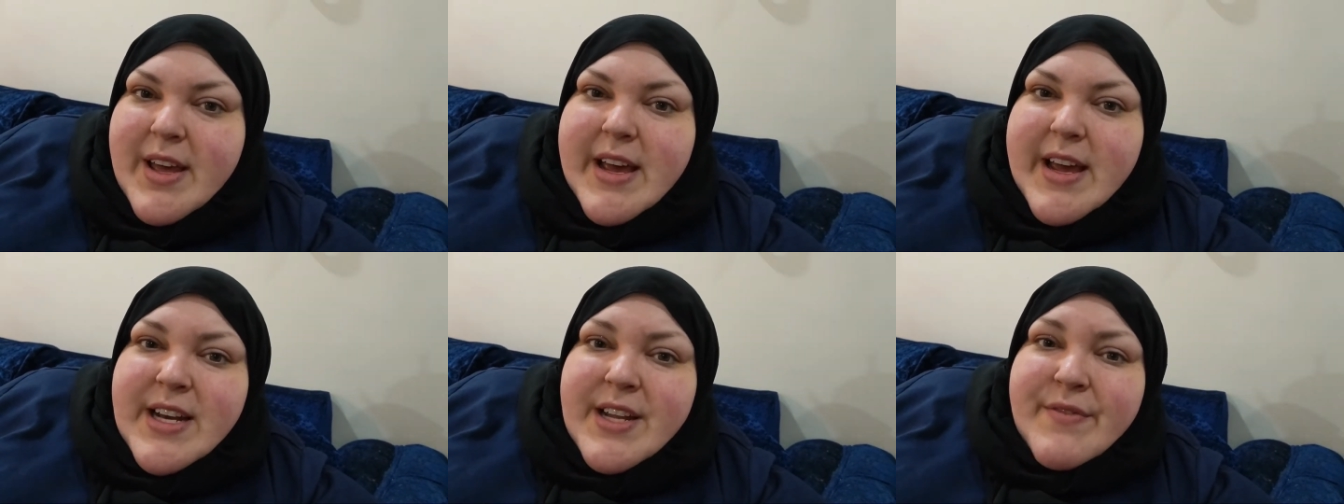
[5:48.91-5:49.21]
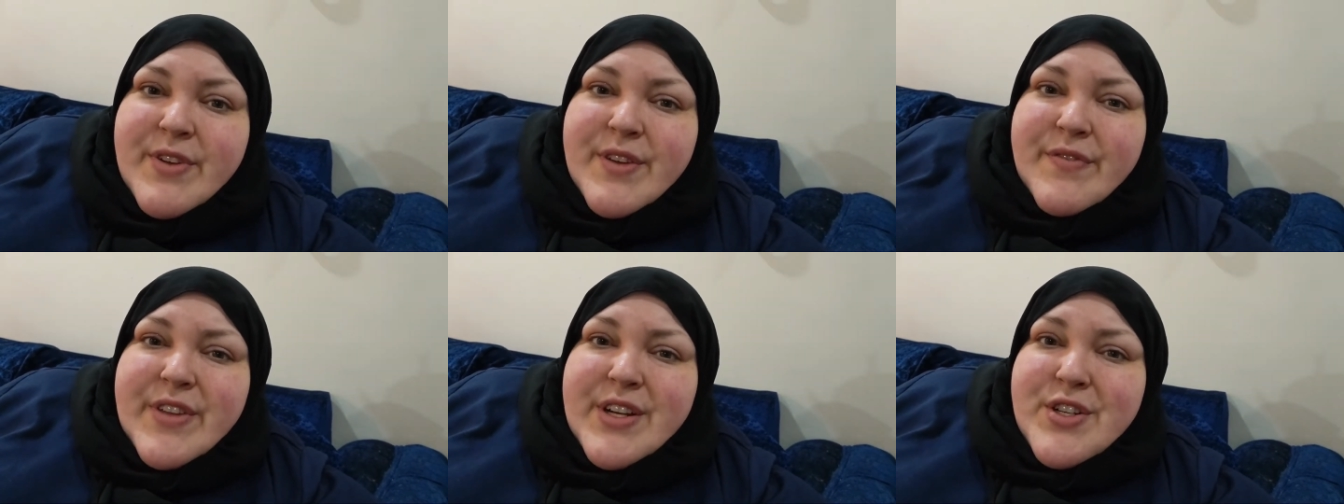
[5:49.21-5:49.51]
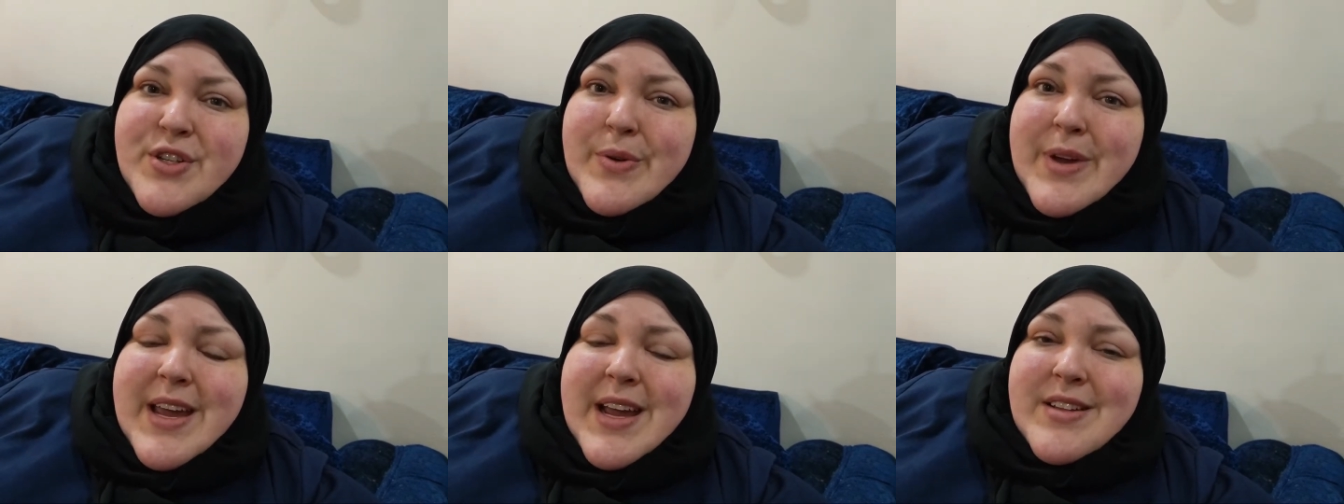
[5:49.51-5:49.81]
And even if they
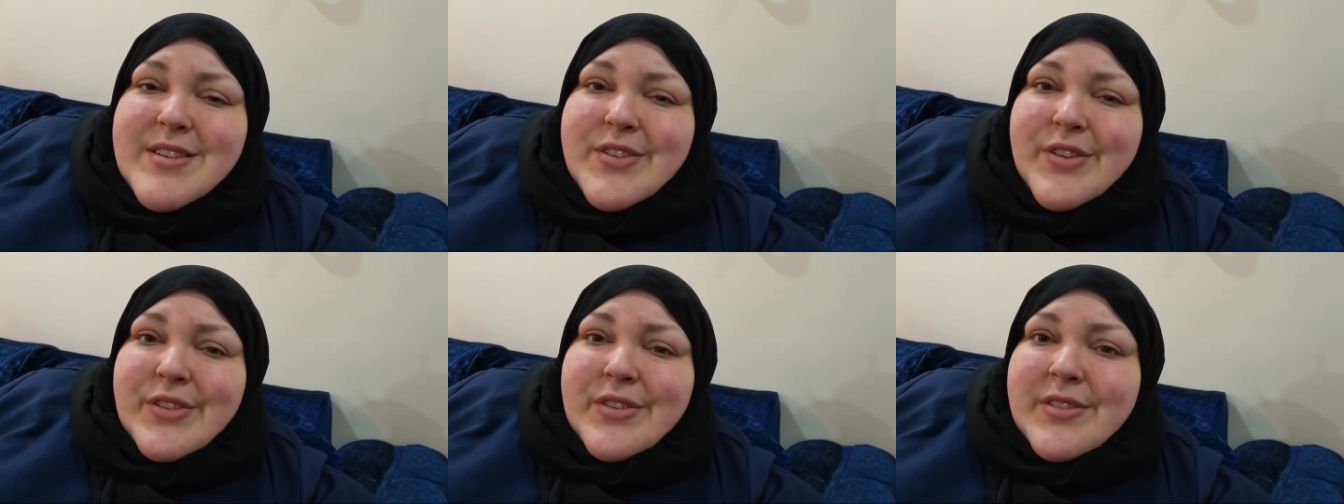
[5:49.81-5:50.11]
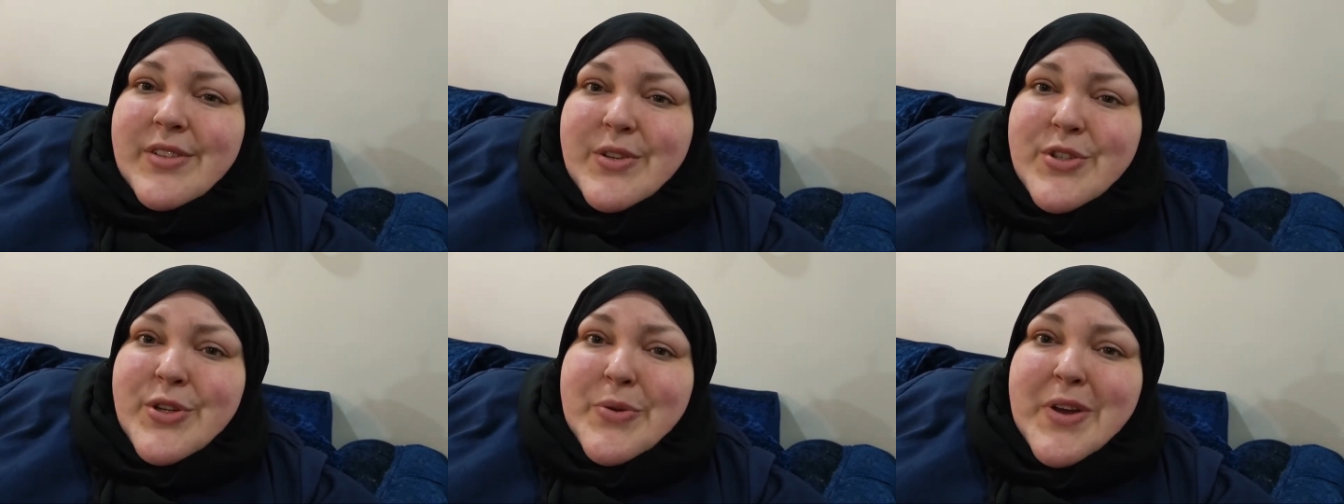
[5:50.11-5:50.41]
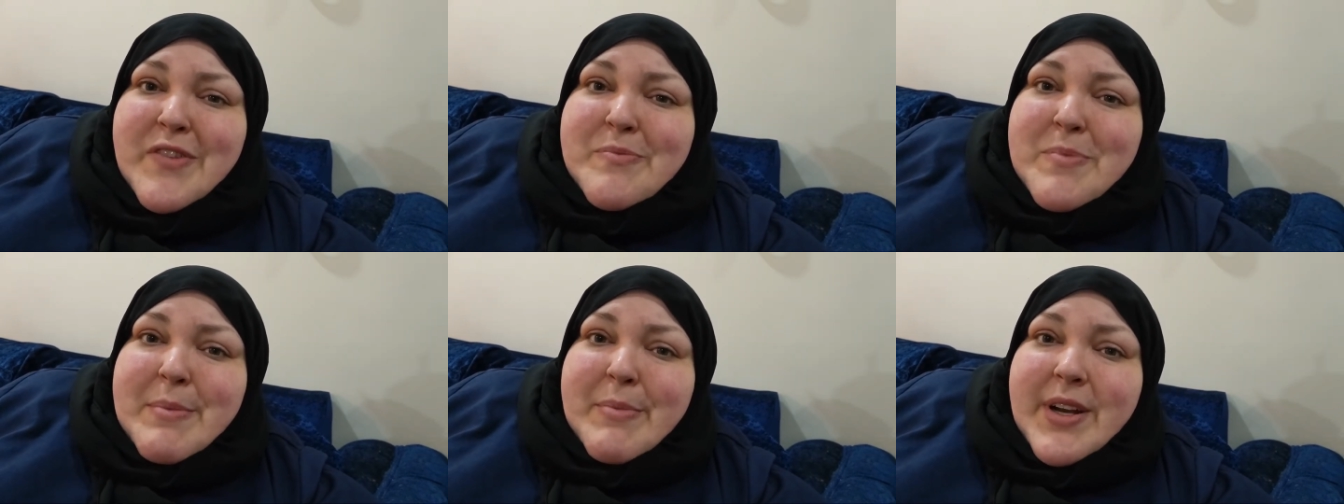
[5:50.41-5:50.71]
do cancel or
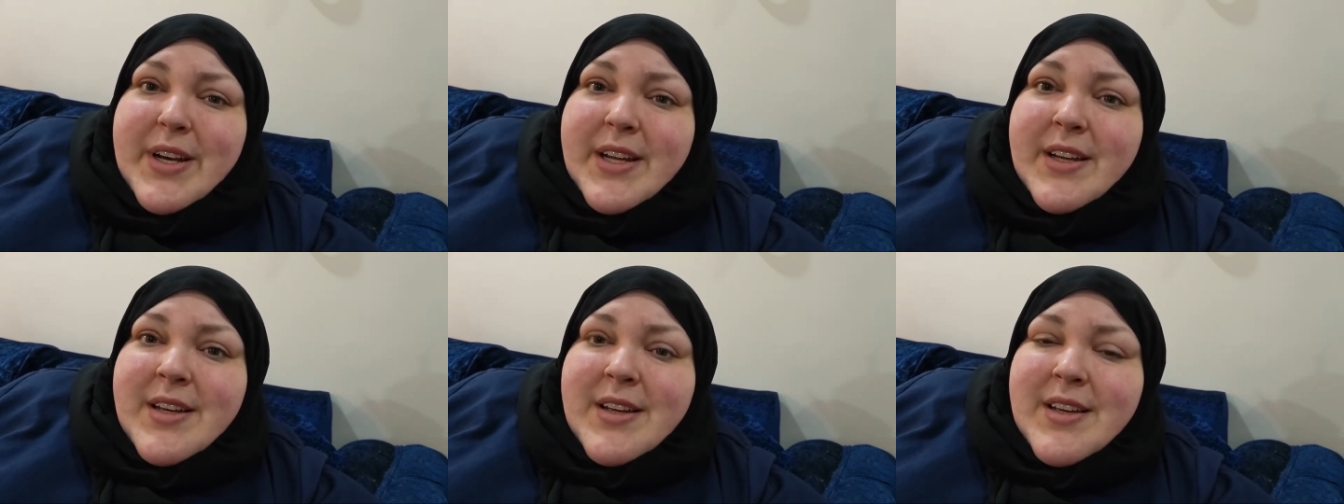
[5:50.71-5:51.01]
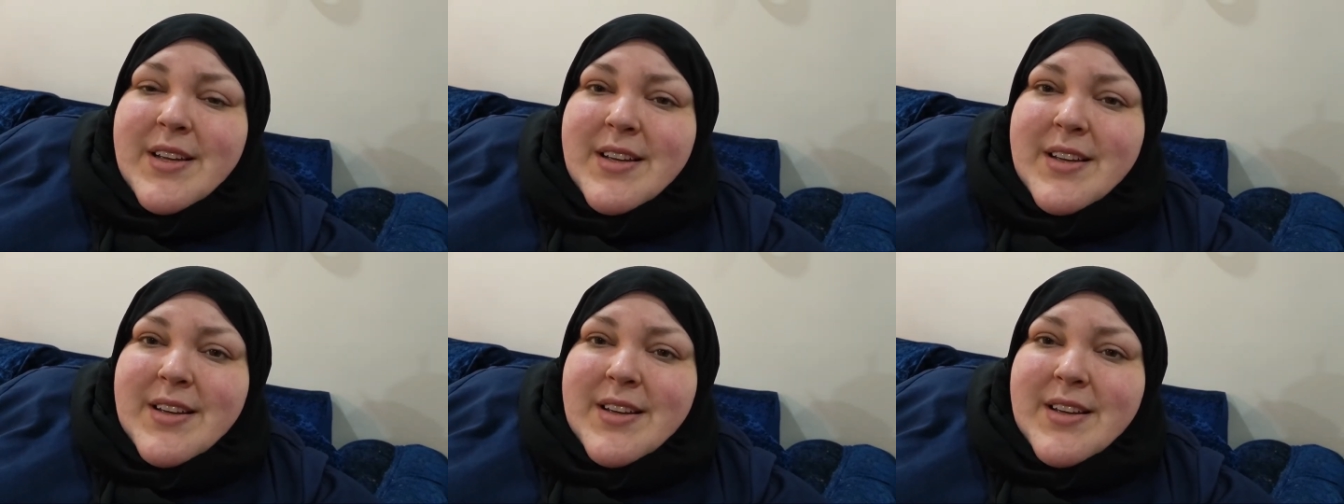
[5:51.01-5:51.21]
don't give me money,